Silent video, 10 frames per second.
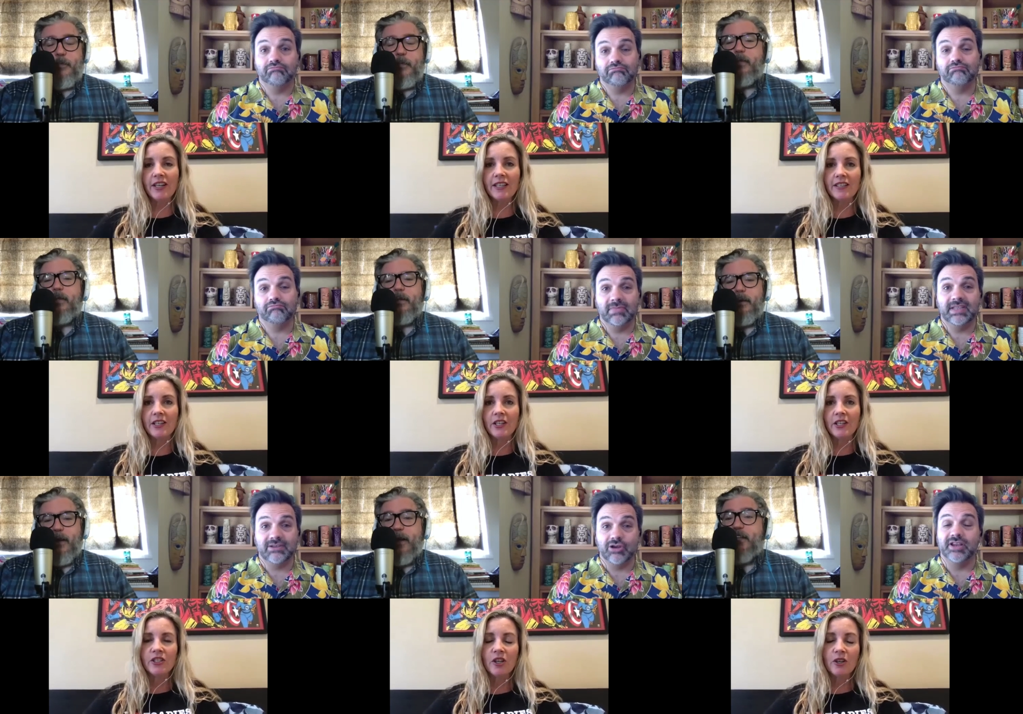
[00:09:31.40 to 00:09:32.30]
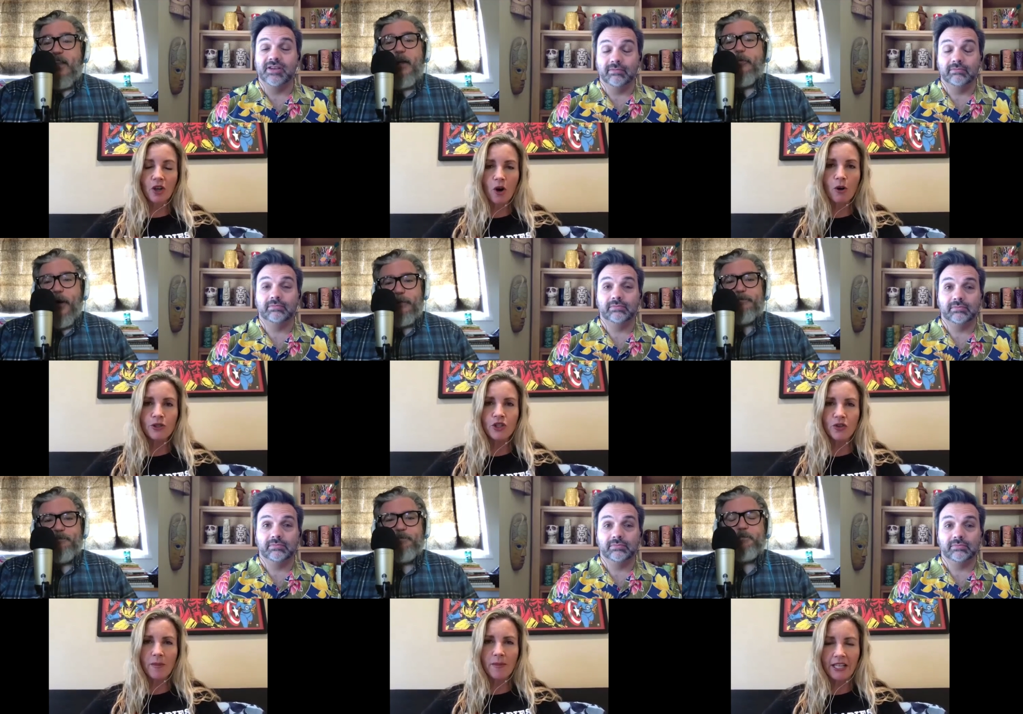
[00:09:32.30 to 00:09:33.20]
Speaker 1: It's, it's good. a lot of fun.
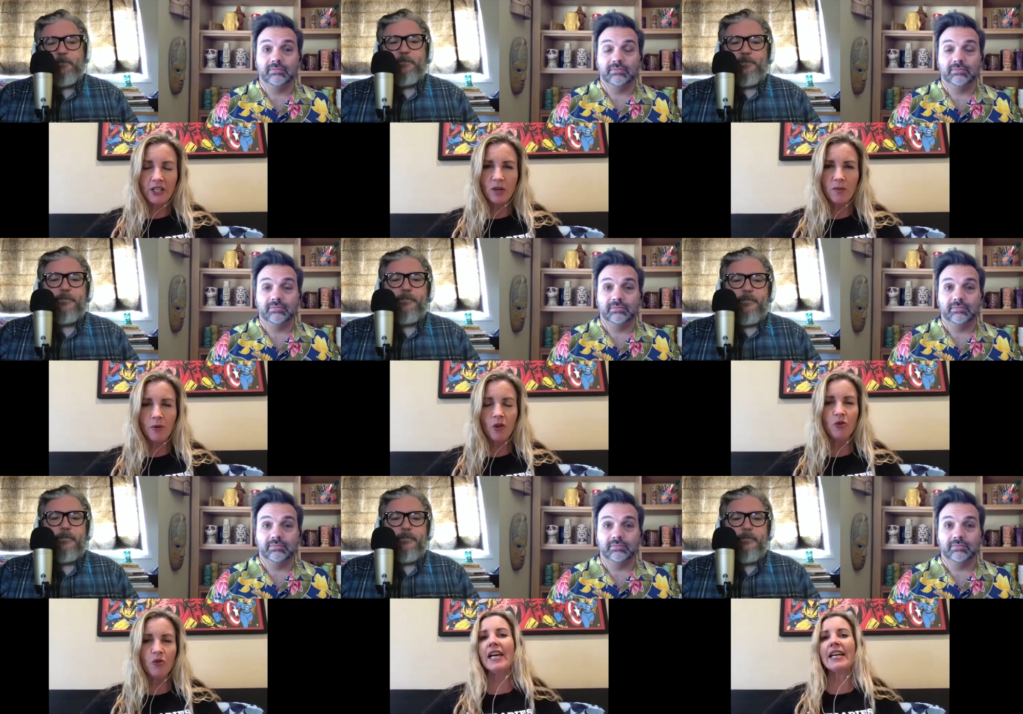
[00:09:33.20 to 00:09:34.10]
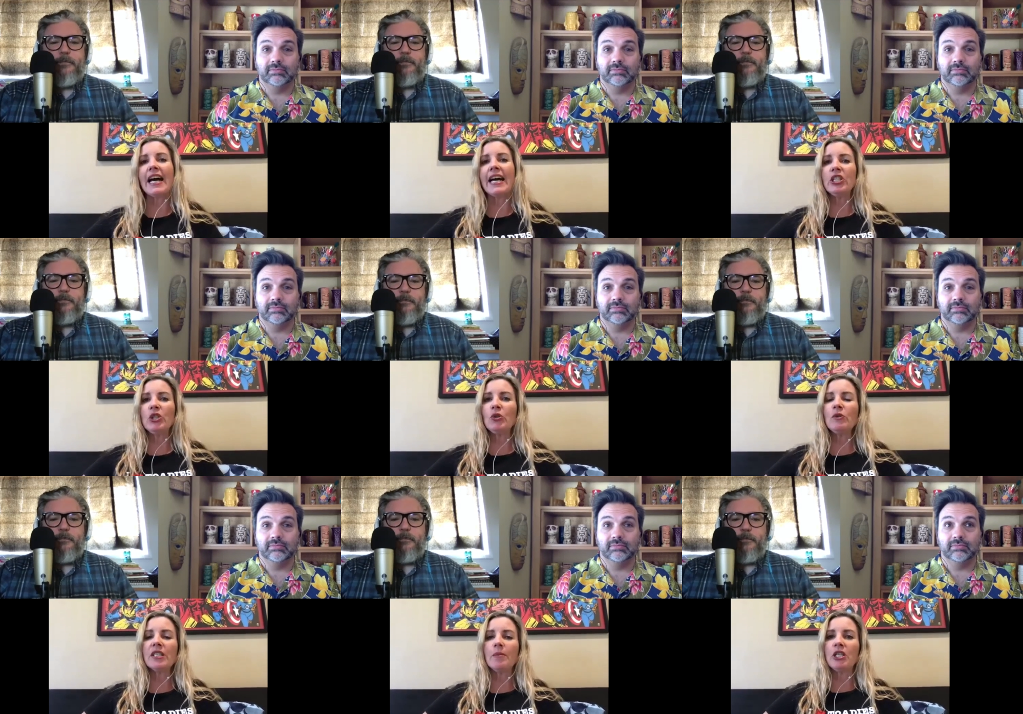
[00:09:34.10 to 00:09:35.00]
It's streamable through like iTunes
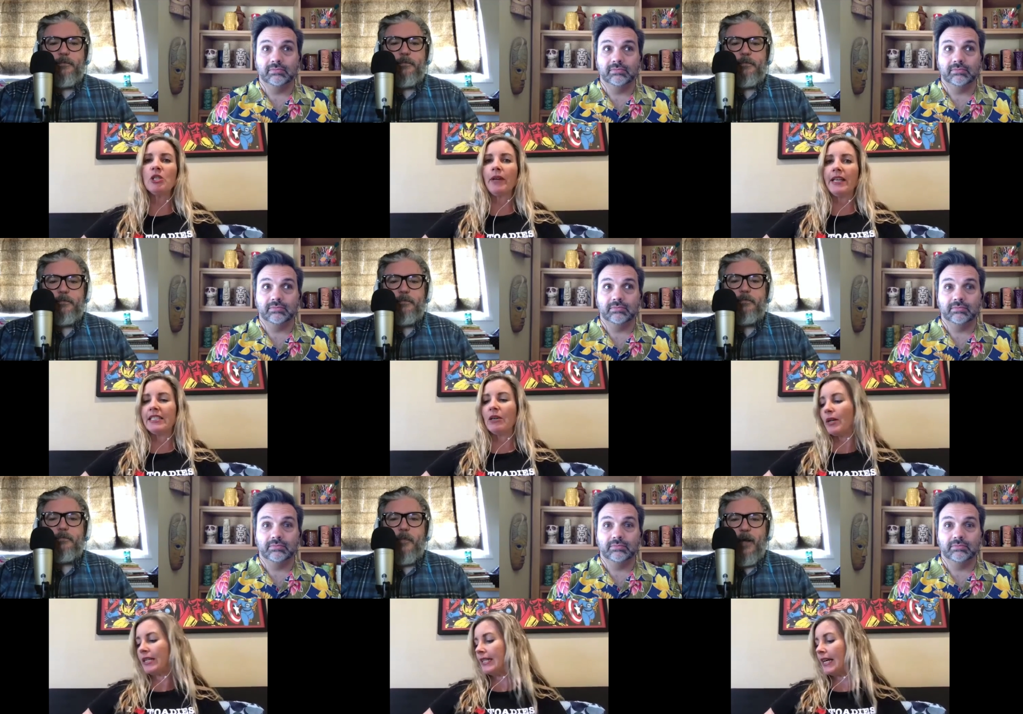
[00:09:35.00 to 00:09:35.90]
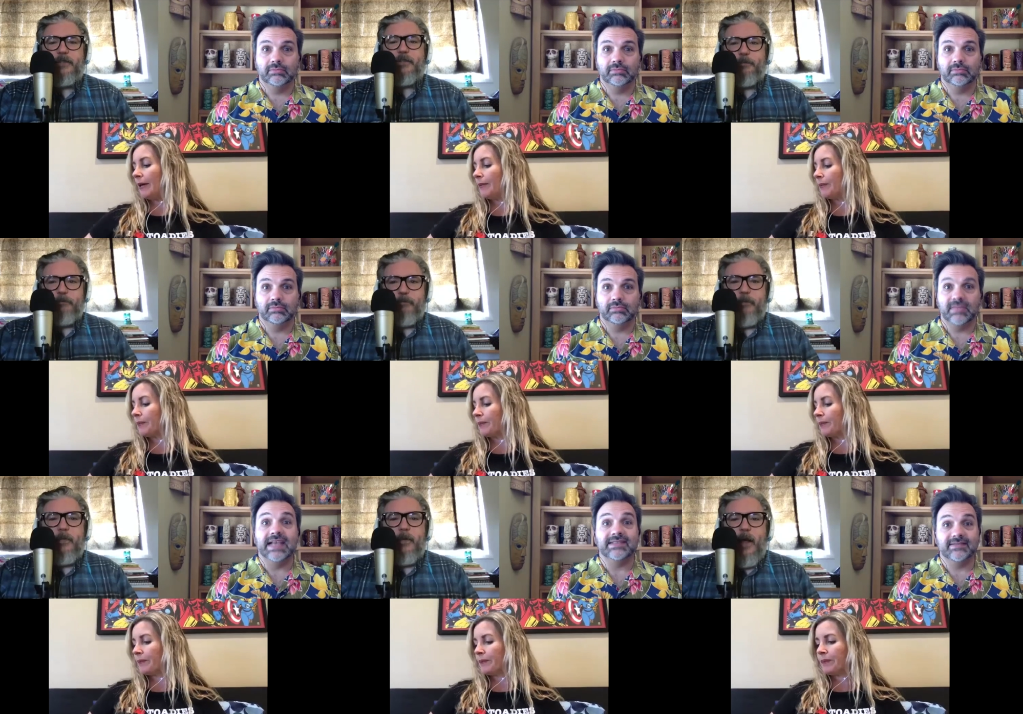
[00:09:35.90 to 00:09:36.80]
and a bunch of places. I want to say. Yes.
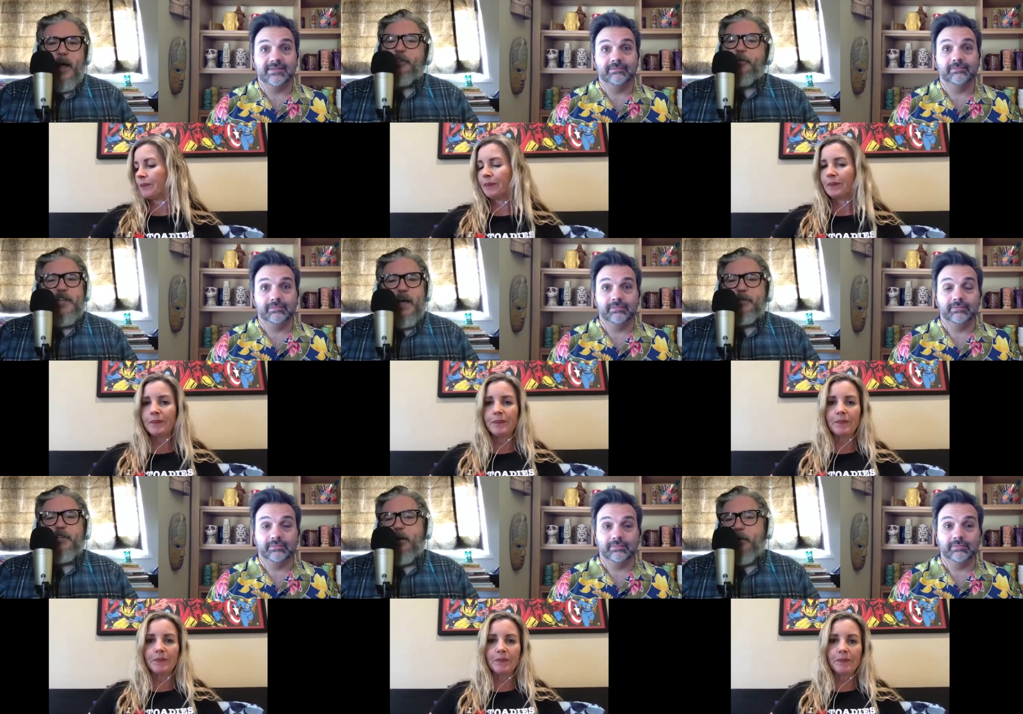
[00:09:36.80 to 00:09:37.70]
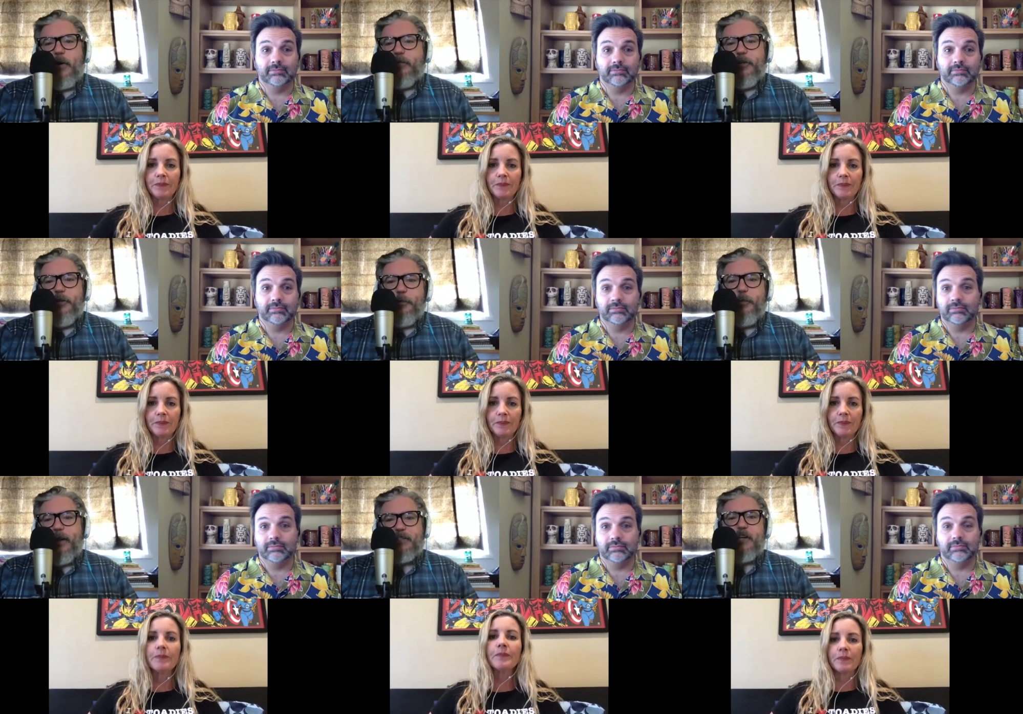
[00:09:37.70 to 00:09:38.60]
Speaker 2: yes. iTunes, Amazon, wherever you
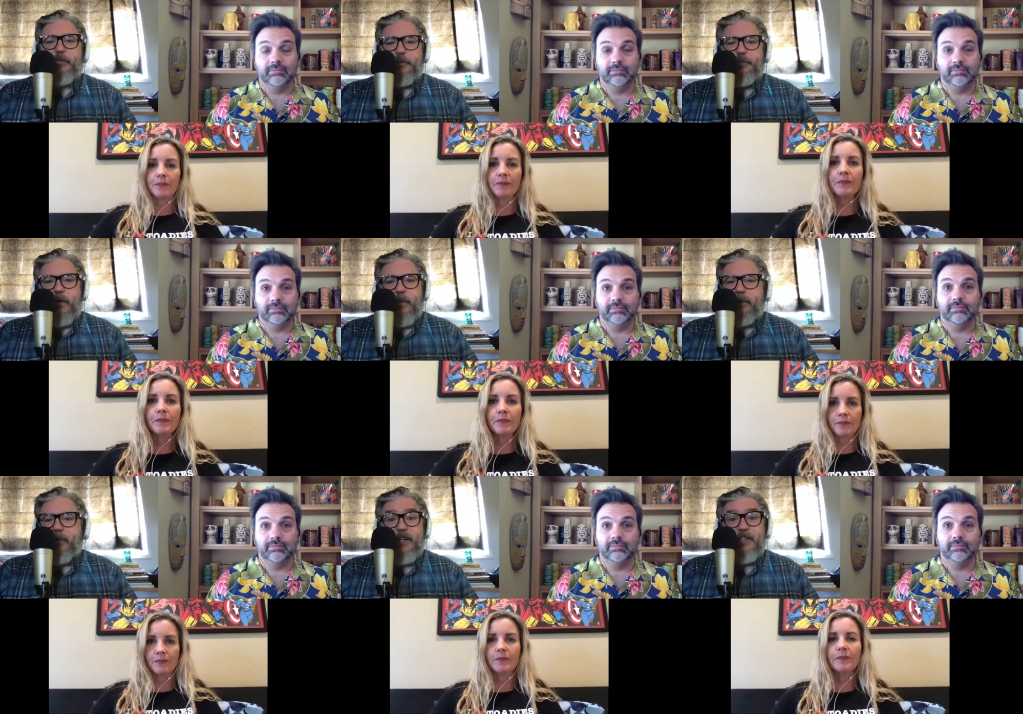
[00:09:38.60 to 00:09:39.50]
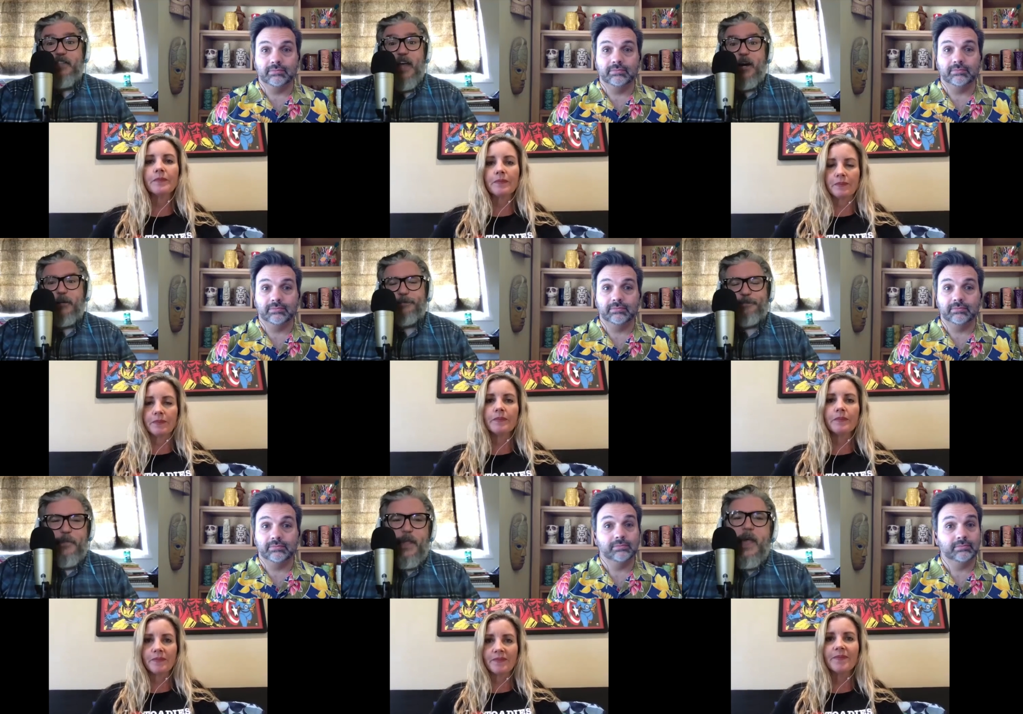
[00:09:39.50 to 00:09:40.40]
rent stuff for streaming, it's there.
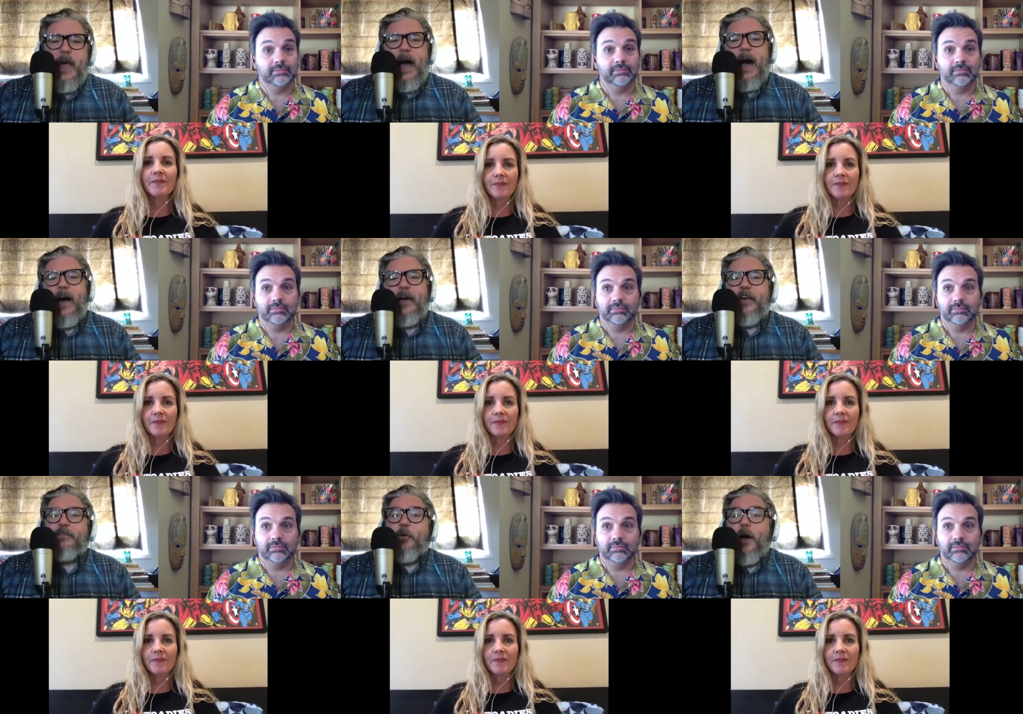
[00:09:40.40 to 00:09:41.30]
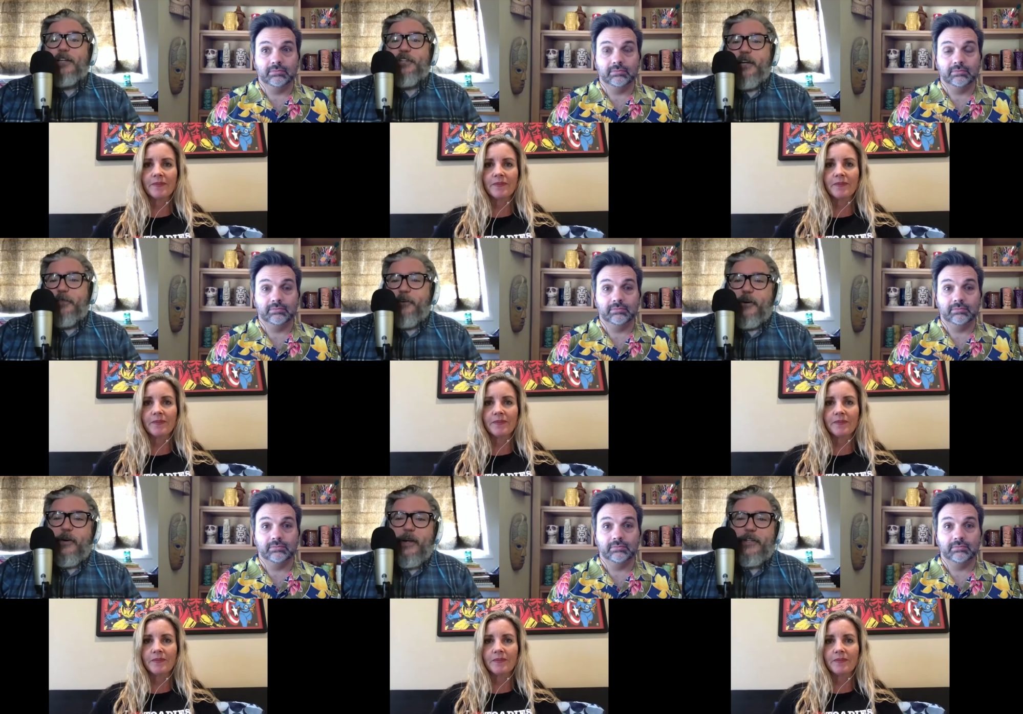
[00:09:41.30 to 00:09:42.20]
Uh, thanks for watching. If you're
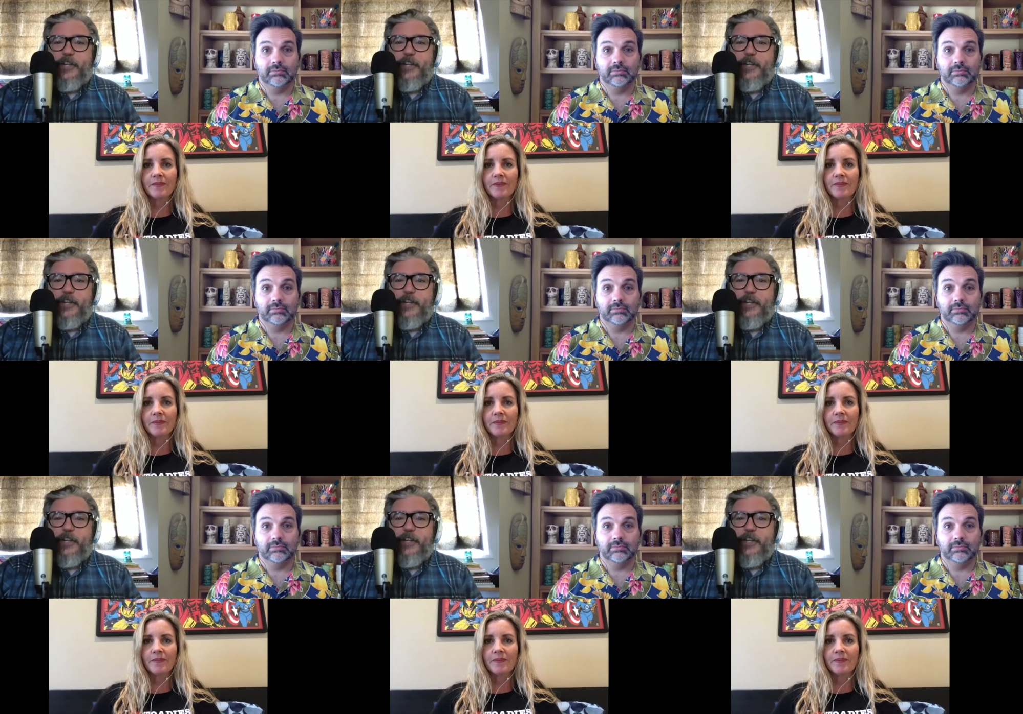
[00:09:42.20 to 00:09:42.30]
uh, checking